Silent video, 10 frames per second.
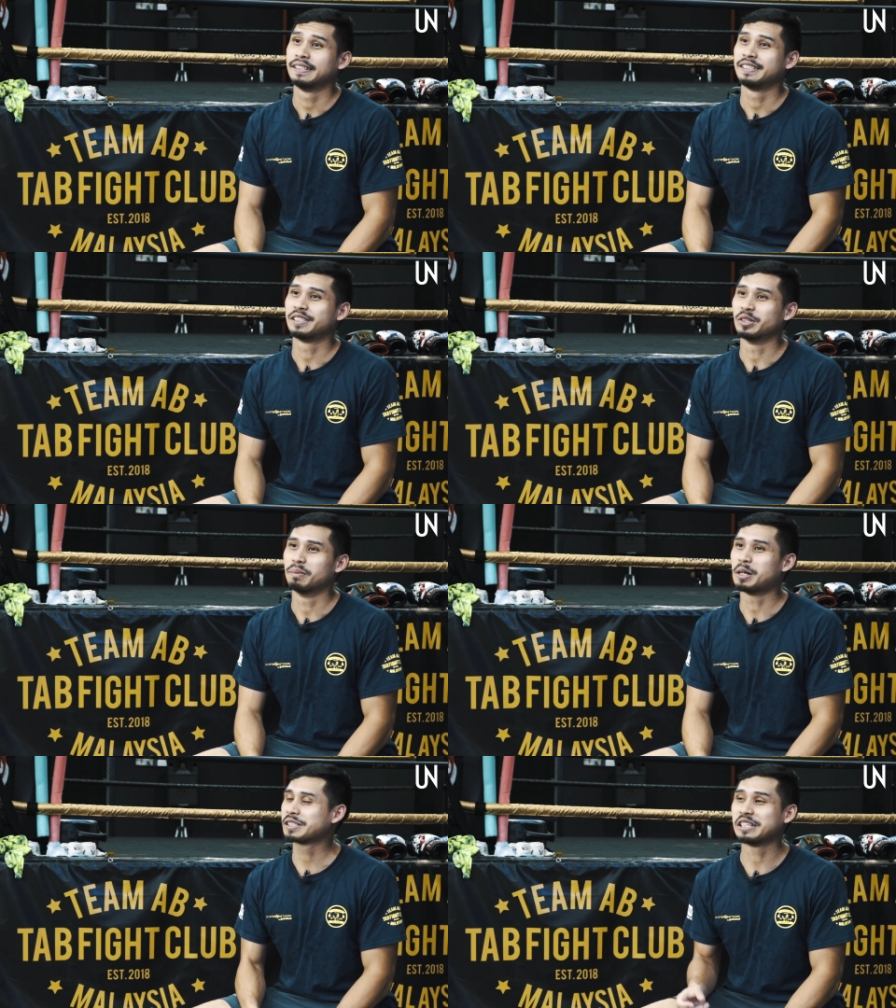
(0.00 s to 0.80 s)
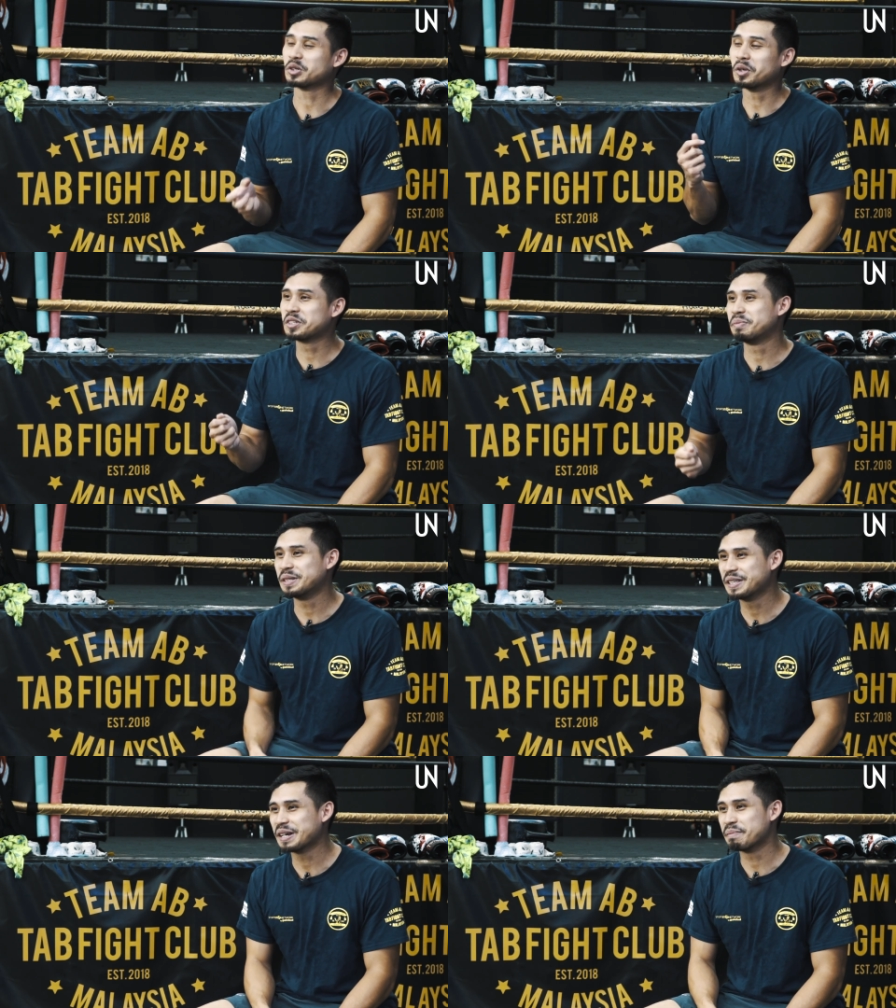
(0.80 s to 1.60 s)
So boxing has always
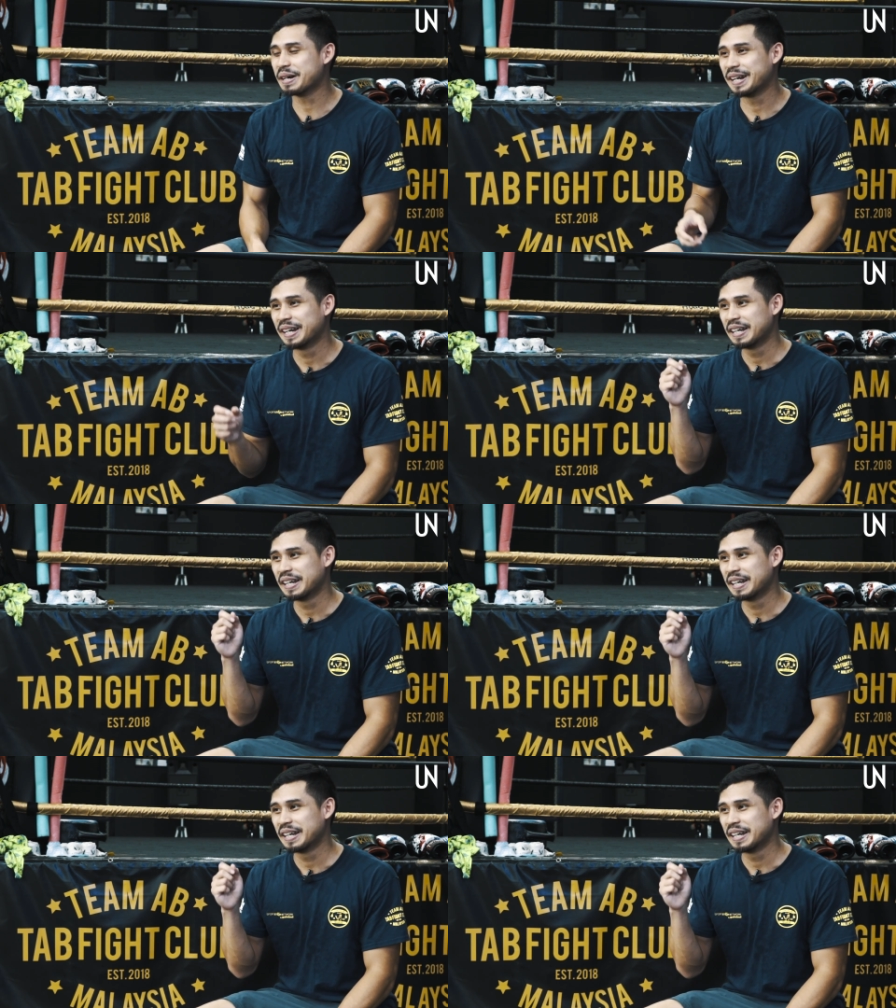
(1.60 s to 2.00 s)
been there, but